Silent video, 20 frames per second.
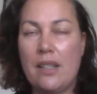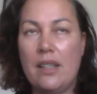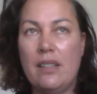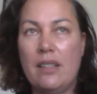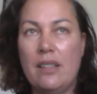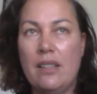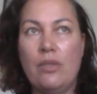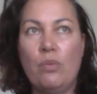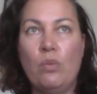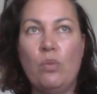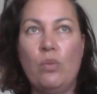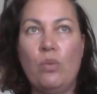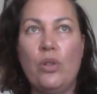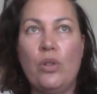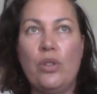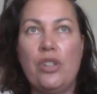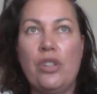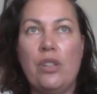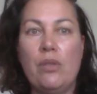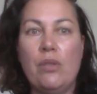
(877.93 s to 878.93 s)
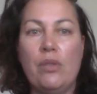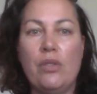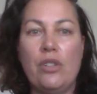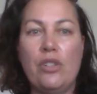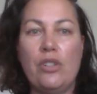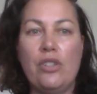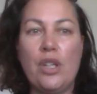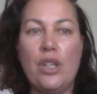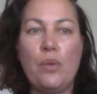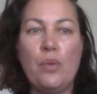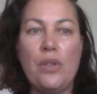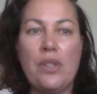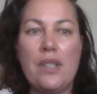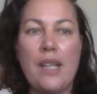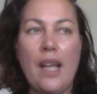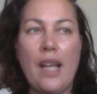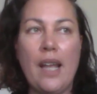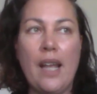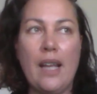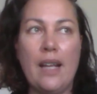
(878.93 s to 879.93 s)
And what she was
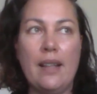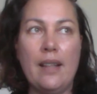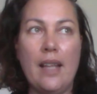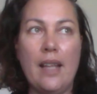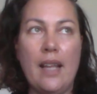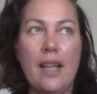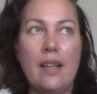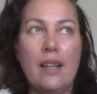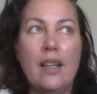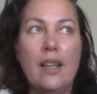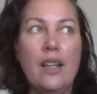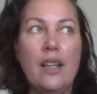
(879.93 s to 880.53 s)
saying, that